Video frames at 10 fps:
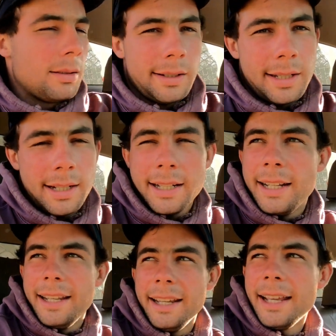But
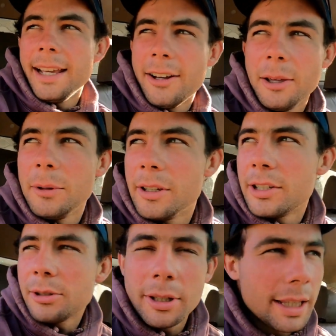uh, yeah, I hope you
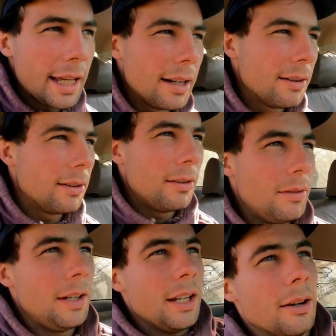enjoyed that
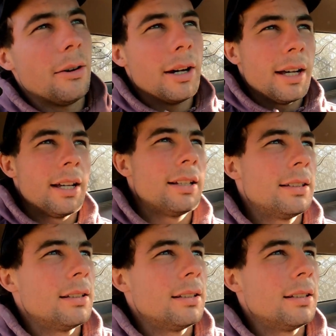uh, video. I,